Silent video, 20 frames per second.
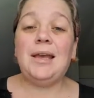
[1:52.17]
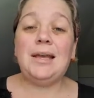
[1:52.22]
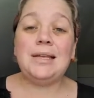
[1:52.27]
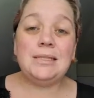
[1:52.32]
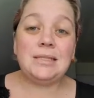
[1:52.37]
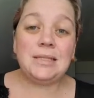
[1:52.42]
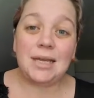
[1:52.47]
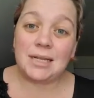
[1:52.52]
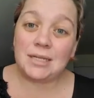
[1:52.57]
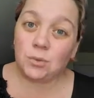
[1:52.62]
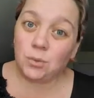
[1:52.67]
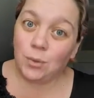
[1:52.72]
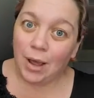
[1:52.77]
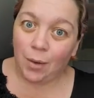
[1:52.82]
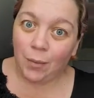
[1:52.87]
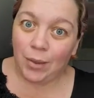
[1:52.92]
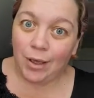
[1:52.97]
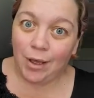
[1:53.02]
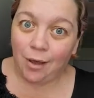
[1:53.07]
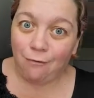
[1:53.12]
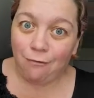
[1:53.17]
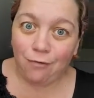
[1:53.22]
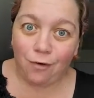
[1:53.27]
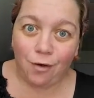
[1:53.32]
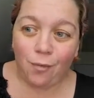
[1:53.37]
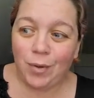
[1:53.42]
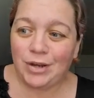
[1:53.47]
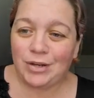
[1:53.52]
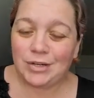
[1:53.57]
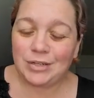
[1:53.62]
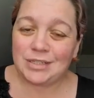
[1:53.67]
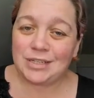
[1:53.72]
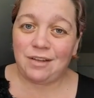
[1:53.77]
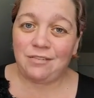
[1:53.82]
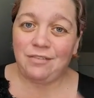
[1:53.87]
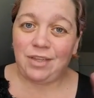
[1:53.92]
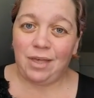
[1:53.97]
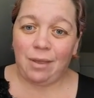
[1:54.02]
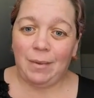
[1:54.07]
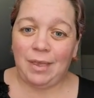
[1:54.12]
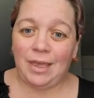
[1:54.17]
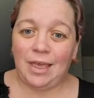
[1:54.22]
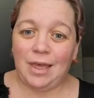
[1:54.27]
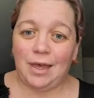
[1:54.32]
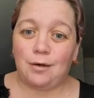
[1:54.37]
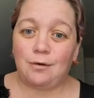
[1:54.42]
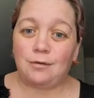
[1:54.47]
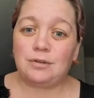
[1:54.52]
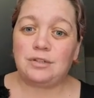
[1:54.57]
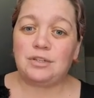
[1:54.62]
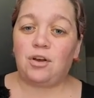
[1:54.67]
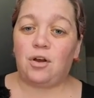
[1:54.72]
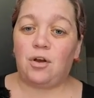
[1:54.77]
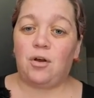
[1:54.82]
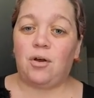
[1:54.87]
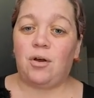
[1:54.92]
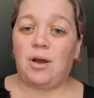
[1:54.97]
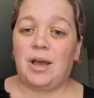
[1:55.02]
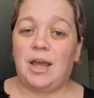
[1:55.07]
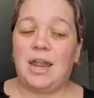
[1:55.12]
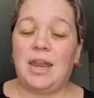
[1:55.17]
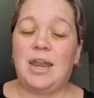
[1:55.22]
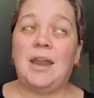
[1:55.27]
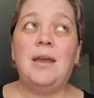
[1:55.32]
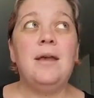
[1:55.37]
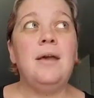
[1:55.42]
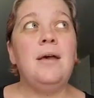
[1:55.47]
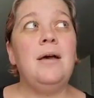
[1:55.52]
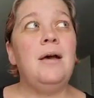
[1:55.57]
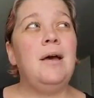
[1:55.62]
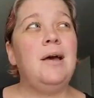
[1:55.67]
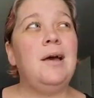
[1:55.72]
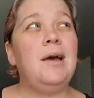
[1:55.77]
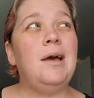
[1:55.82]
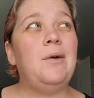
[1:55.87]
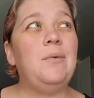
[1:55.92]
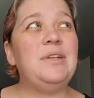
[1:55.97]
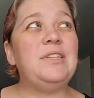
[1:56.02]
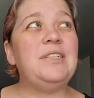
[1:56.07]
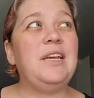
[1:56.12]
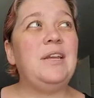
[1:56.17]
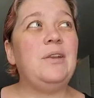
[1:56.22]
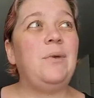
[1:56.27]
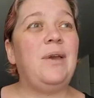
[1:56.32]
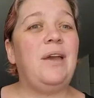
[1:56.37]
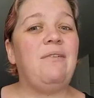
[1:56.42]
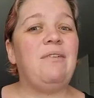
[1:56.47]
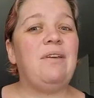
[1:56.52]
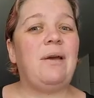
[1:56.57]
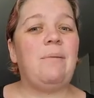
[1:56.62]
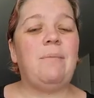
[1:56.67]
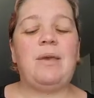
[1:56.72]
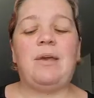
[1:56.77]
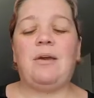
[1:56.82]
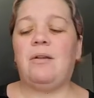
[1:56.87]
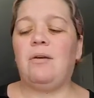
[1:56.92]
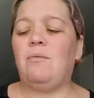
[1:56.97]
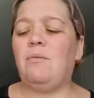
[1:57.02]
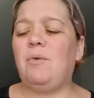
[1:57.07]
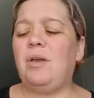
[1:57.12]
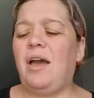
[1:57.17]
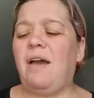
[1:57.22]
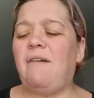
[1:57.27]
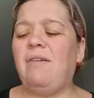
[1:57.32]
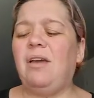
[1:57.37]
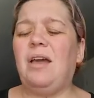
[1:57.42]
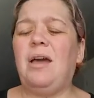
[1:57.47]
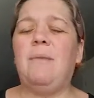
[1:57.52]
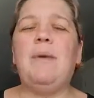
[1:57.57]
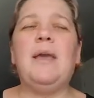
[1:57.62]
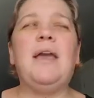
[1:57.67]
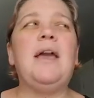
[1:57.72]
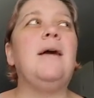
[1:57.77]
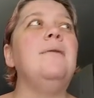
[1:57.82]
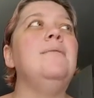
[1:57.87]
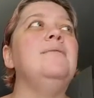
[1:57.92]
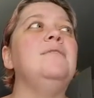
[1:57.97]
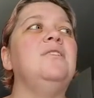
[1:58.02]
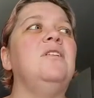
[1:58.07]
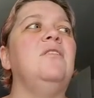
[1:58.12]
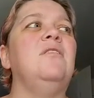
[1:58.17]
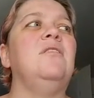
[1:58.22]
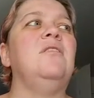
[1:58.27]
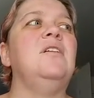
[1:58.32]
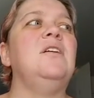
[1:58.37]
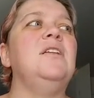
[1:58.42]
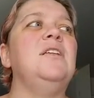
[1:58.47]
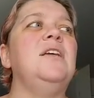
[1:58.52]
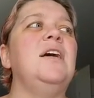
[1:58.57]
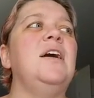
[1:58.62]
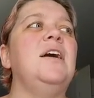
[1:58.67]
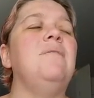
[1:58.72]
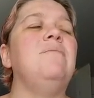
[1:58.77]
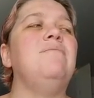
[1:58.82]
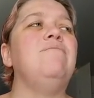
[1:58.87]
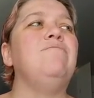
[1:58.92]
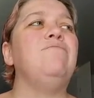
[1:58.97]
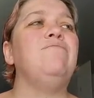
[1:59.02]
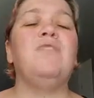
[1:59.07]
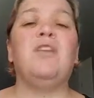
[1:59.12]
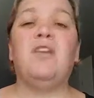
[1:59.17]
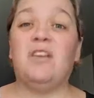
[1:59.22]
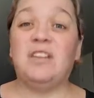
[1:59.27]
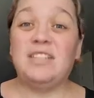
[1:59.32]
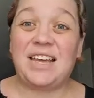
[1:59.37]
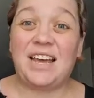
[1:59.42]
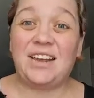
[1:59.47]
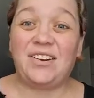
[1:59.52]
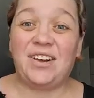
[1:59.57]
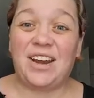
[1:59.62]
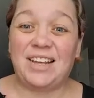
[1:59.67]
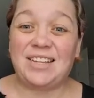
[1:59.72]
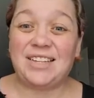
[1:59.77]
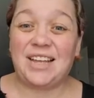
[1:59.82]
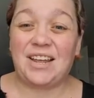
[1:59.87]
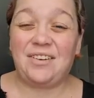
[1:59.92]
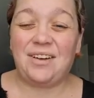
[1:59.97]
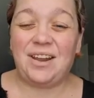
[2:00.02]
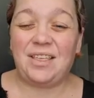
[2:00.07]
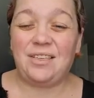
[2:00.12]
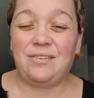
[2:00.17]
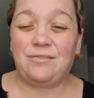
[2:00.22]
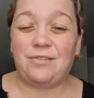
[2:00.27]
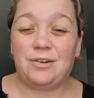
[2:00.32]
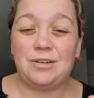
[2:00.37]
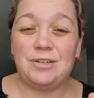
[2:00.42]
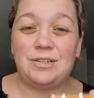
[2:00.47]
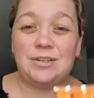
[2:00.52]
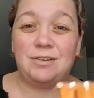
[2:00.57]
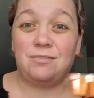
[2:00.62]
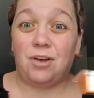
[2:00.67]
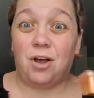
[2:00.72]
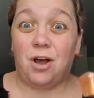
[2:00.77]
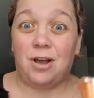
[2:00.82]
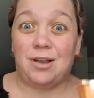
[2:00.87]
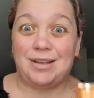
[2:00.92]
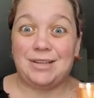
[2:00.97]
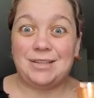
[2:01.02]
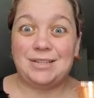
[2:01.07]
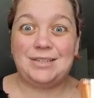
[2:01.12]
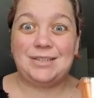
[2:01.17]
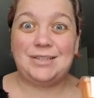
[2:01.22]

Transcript: Because guess what? We got fall winter stuff coming out on, what day do we have it coming out on? We have it coming out on Saturday the 1st of August.